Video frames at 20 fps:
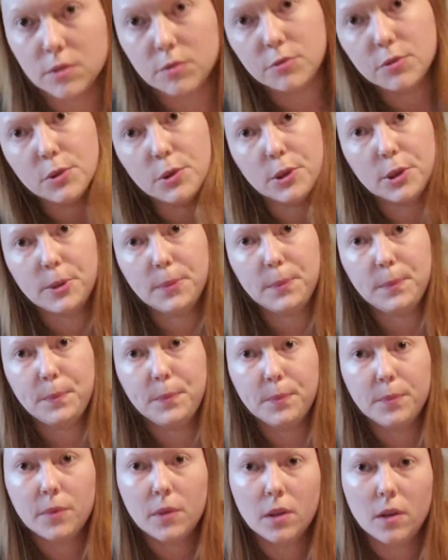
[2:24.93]
on the floor.
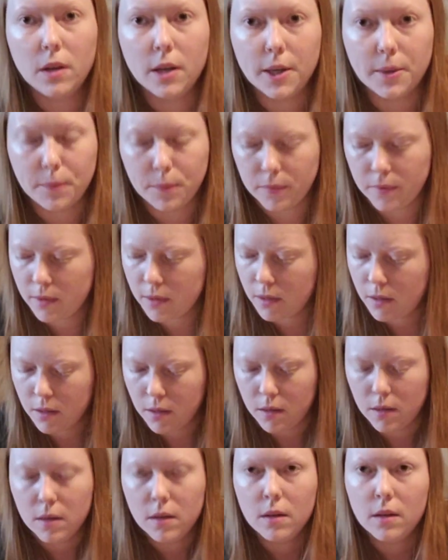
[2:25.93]
Alright,
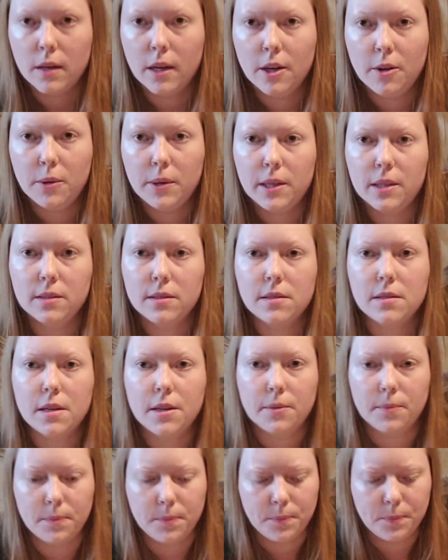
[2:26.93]
now we can
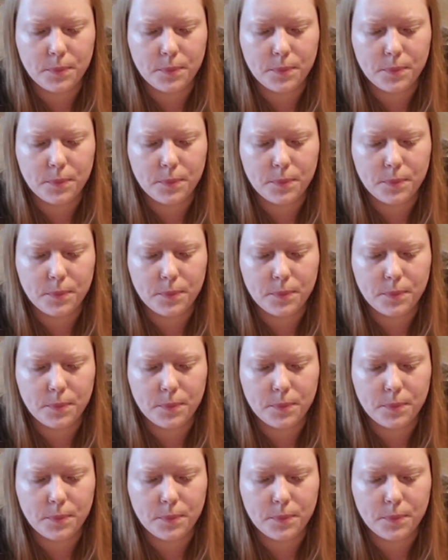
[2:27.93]
see.